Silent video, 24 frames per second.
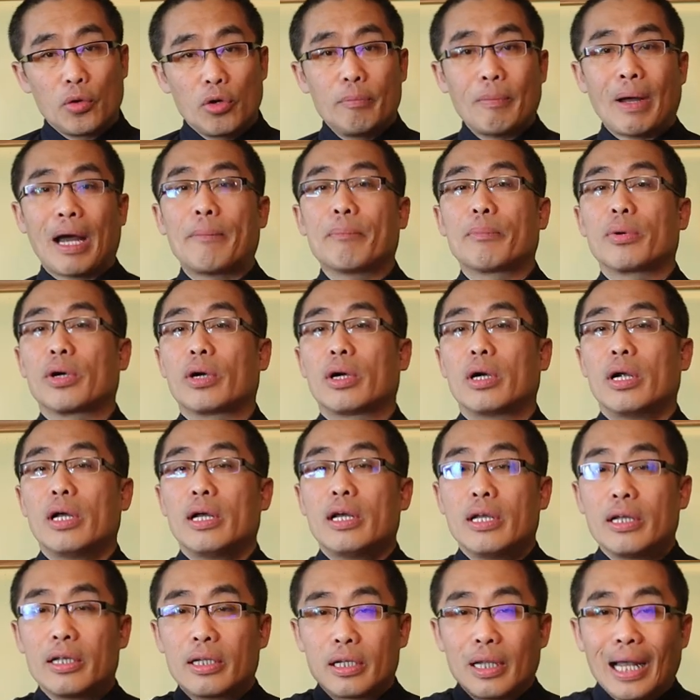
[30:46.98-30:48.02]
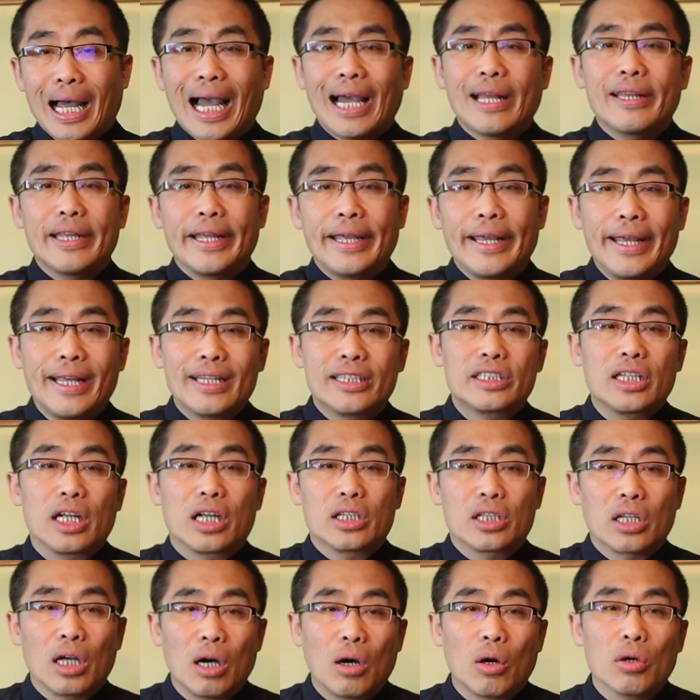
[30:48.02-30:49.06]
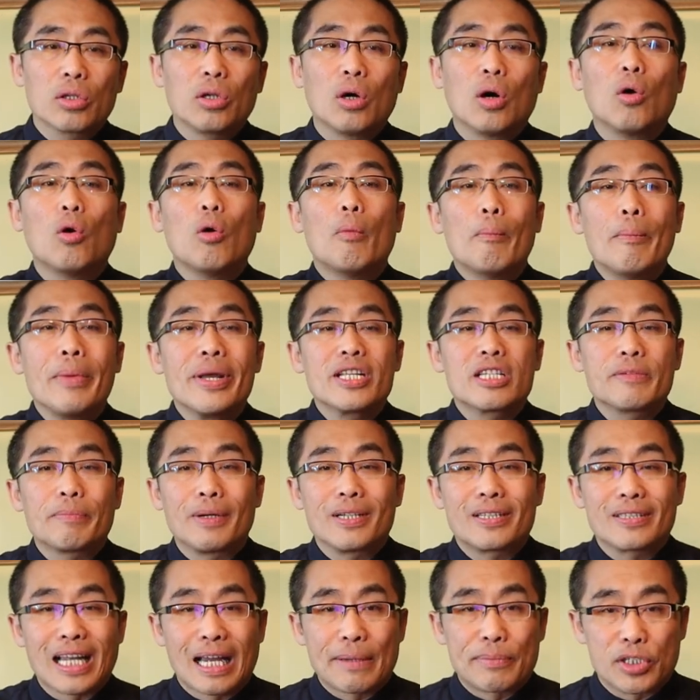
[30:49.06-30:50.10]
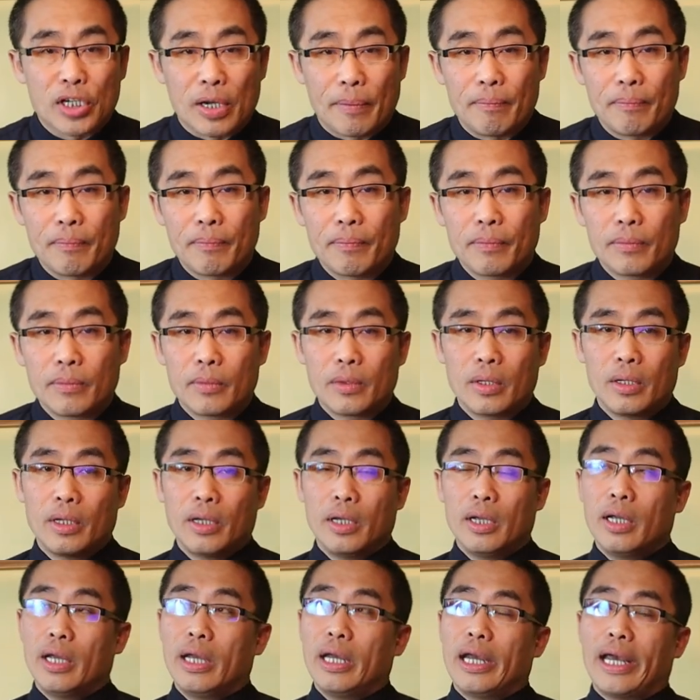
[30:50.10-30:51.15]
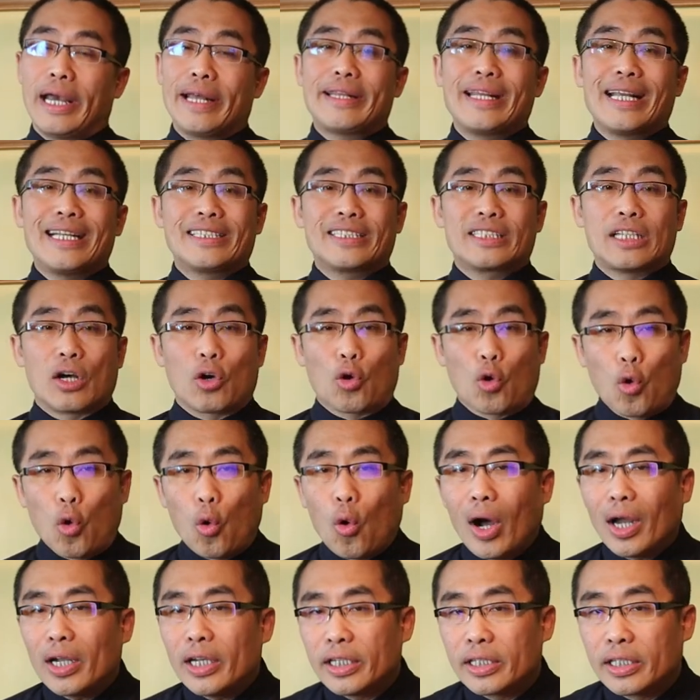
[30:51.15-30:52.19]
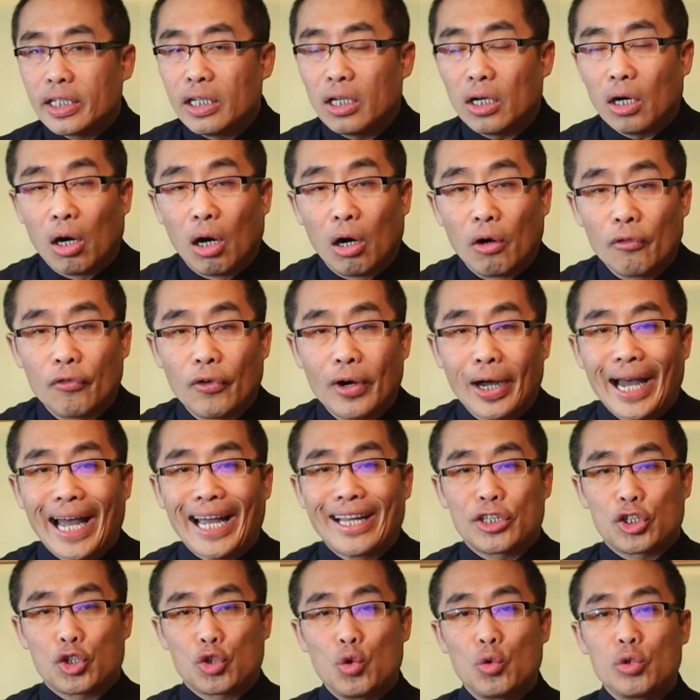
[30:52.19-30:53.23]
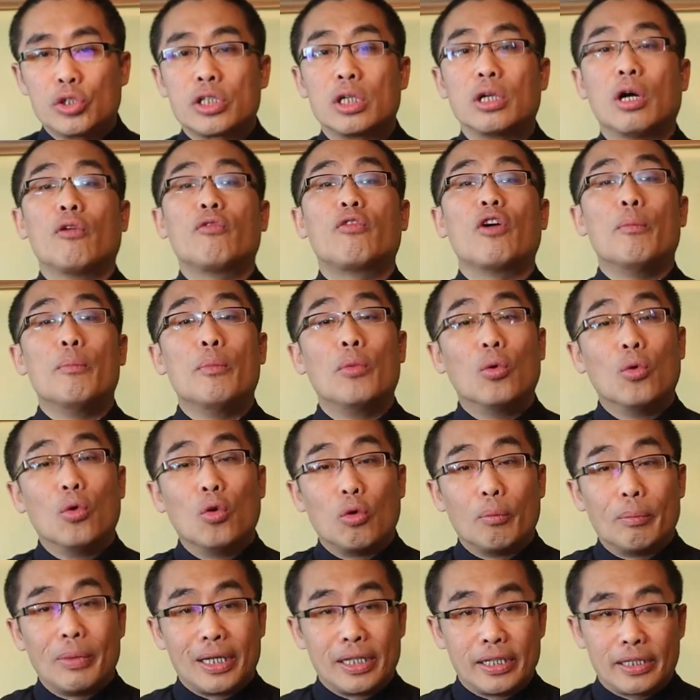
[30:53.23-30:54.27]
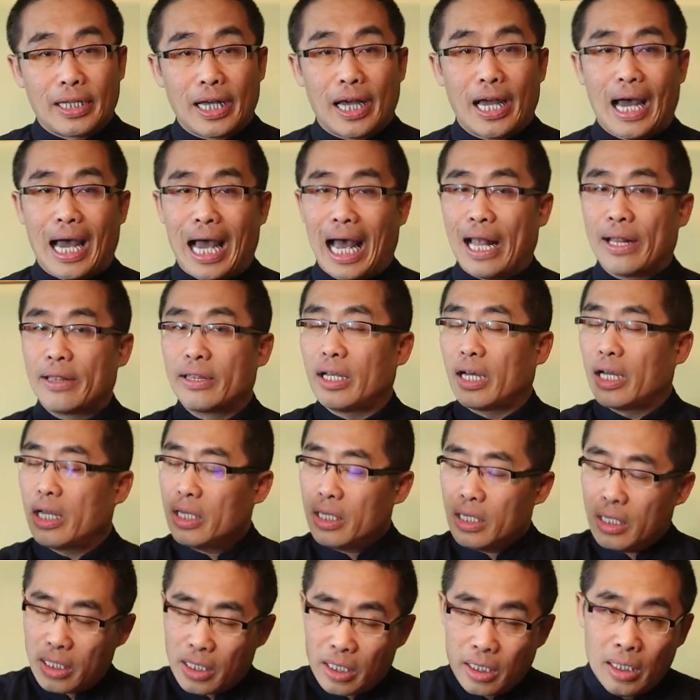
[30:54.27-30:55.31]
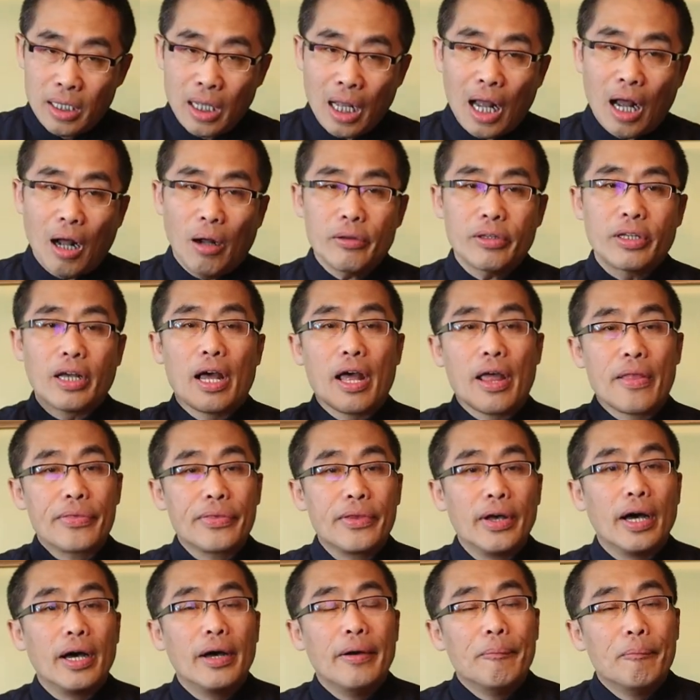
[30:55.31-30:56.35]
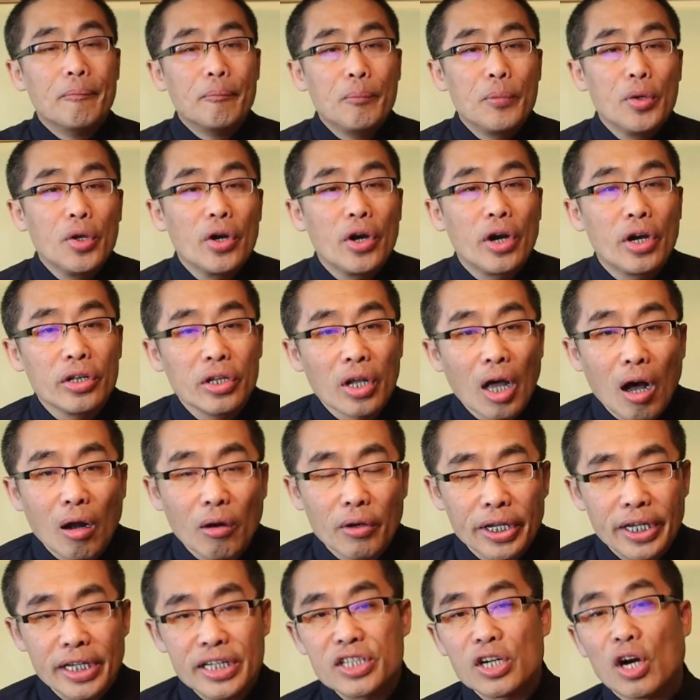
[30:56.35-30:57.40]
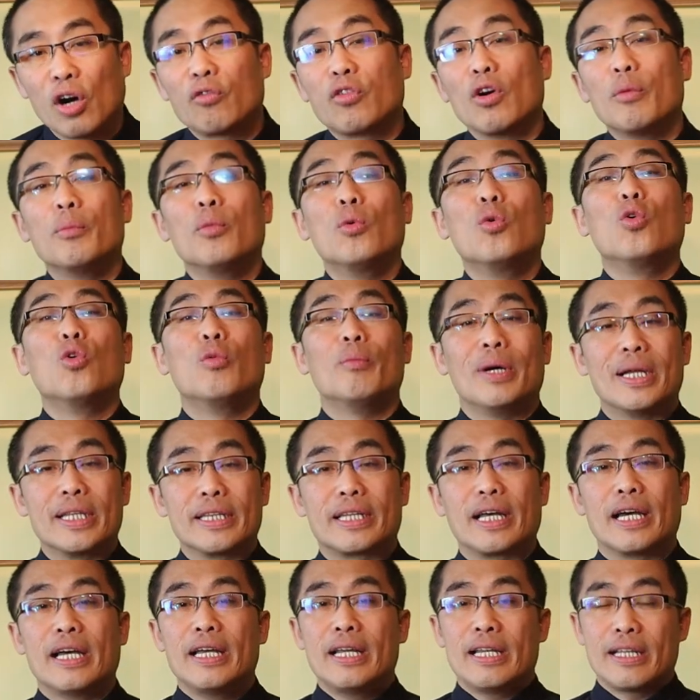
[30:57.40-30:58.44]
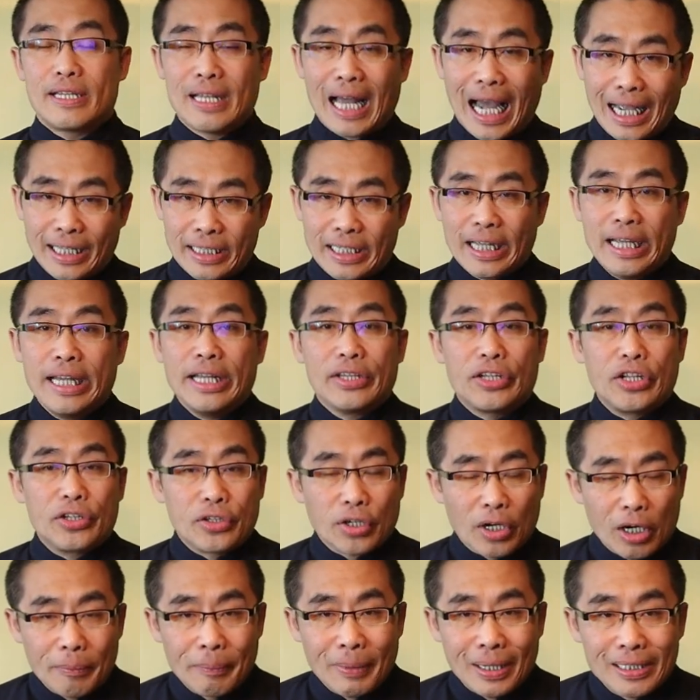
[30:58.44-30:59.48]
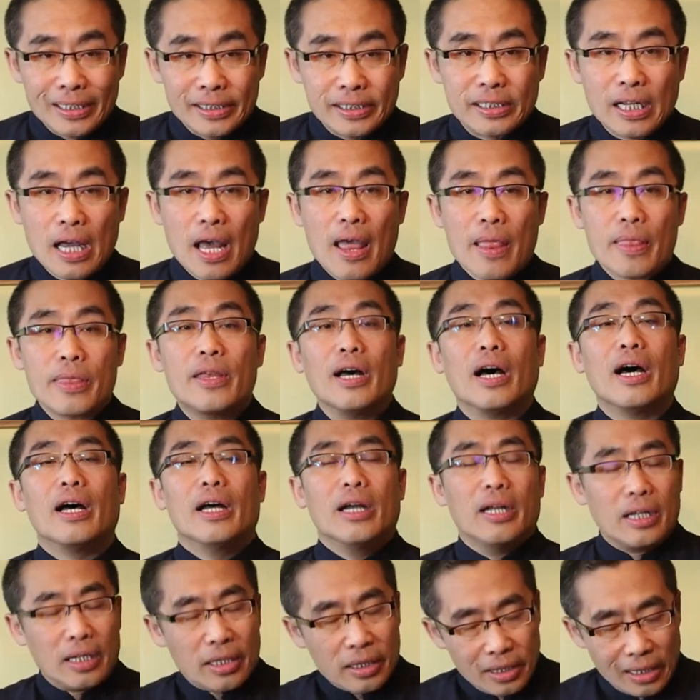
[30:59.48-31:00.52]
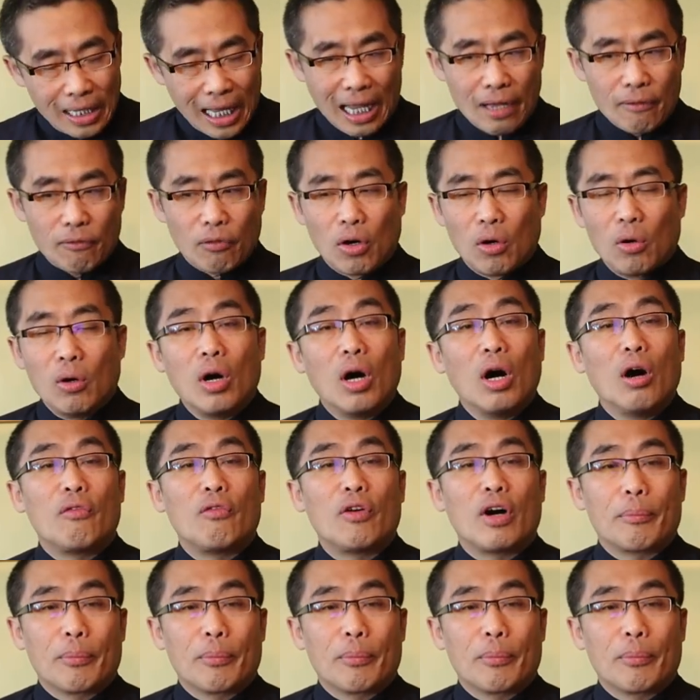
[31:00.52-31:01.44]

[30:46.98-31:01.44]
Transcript: Remember, that is a total misperception. It is the quality of execution of a movement and not the mere knowledge of a movement that determines the level of